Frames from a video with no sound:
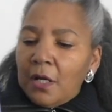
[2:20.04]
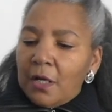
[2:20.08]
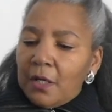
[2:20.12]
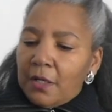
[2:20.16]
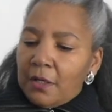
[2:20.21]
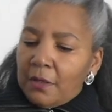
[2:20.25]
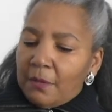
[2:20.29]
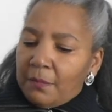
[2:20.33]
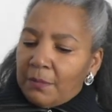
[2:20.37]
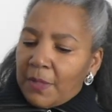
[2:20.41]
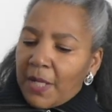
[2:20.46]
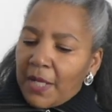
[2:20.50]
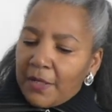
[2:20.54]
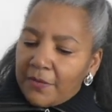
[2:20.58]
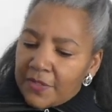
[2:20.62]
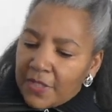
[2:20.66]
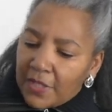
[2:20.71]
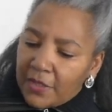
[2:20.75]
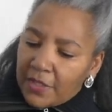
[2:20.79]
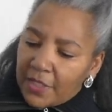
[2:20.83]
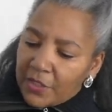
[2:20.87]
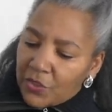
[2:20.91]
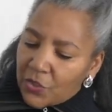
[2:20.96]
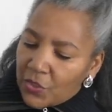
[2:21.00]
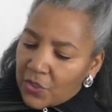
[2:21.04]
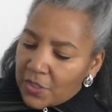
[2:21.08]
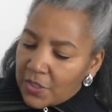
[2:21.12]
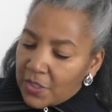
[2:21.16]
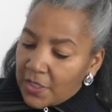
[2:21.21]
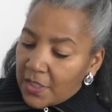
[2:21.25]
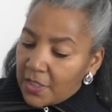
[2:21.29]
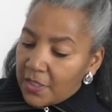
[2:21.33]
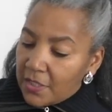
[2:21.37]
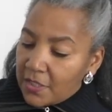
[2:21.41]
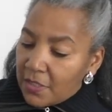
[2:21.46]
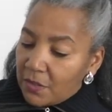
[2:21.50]
Like I said, they just
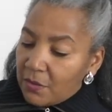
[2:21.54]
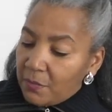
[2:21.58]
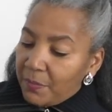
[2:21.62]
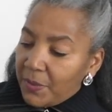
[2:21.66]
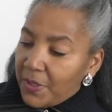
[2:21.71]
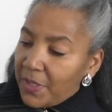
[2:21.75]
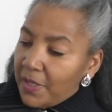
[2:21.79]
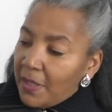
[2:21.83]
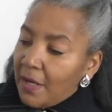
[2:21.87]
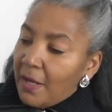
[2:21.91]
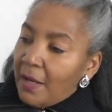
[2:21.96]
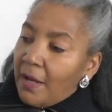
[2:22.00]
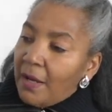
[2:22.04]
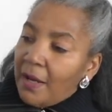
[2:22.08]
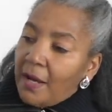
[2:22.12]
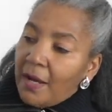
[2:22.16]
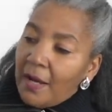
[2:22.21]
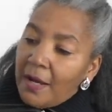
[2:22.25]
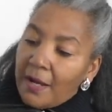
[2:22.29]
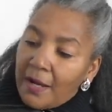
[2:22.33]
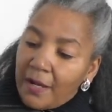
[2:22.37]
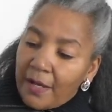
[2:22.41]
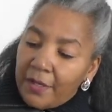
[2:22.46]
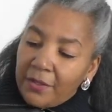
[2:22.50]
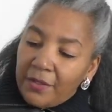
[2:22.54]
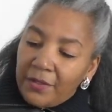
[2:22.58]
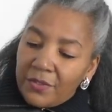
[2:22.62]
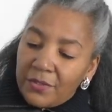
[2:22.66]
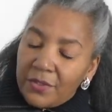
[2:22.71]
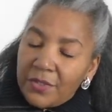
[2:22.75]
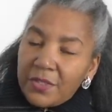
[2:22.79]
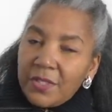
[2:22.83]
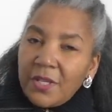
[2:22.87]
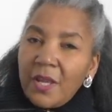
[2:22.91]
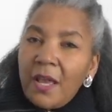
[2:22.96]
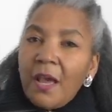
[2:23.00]
need to be
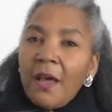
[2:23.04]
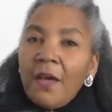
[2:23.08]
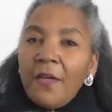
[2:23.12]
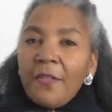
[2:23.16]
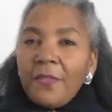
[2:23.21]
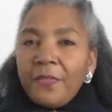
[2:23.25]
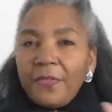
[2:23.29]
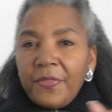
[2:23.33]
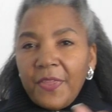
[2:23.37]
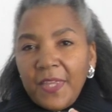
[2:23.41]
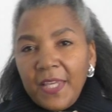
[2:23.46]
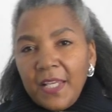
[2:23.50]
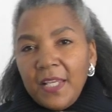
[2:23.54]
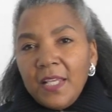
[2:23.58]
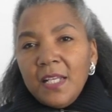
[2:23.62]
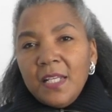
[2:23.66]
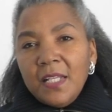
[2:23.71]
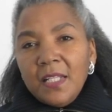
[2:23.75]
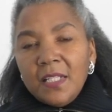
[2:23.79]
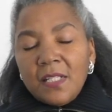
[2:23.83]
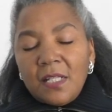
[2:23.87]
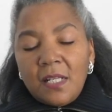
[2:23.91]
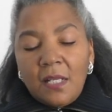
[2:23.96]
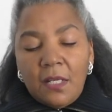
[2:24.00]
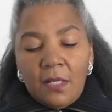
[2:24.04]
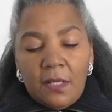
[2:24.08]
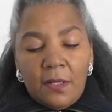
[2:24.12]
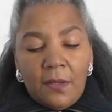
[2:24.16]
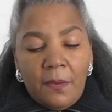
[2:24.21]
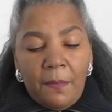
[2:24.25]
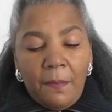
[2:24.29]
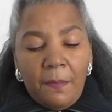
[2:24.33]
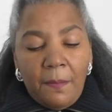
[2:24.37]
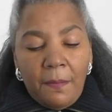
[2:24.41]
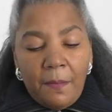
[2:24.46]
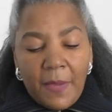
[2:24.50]
ironed. These
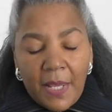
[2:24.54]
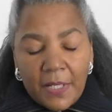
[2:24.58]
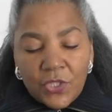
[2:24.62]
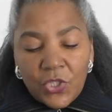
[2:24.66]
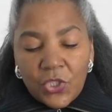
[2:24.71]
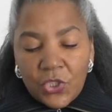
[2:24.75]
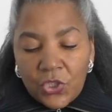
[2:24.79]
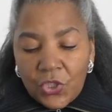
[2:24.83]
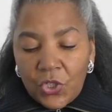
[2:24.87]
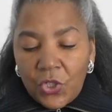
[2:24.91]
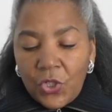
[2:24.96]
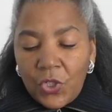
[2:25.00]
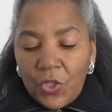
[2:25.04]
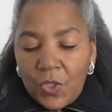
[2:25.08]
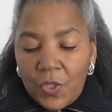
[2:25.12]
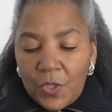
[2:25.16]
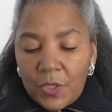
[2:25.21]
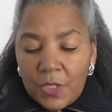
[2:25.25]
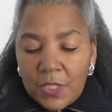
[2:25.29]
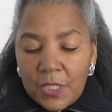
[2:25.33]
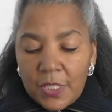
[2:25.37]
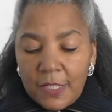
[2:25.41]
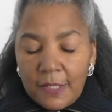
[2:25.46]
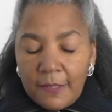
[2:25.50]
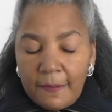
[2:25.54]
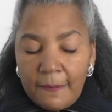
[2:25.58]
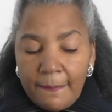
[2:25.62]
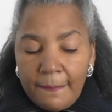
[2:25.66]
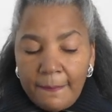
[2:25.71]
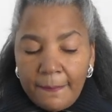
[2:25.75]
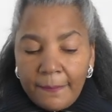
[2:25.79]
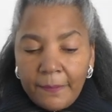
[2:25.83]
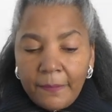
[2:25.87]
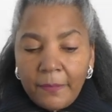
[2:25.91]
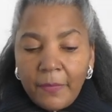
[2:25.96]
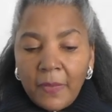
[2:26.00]
men's shirts,
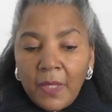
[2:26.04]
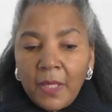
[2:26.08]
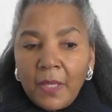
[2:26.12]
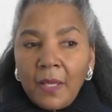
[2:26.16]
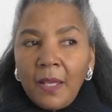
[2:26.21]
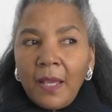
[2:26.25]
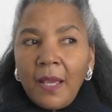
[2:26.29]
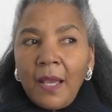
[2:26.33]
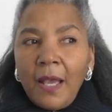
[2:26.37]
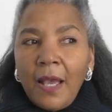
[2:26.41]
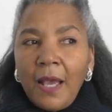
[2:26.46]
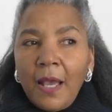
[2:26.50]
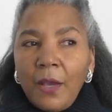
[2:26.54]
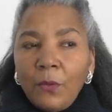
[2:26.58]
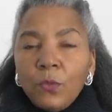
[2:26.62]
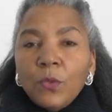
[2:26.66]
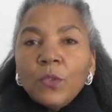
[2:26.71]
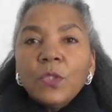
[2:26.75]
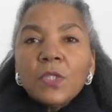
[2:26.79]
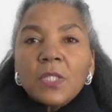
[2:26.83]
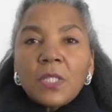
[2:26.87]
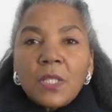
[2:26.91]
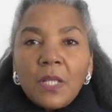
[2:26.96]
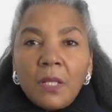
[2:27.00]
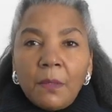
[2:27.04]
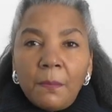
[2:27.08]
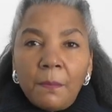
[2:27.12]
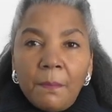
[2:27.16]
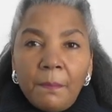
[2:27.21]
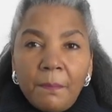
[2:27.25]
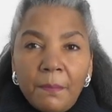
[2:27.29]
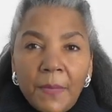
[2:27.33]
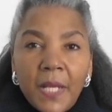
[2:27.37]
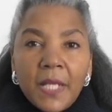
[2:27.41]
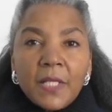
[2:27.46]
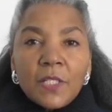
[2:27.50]
I will
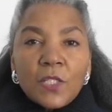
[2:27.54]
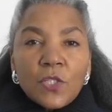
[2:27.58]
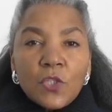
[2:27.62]
make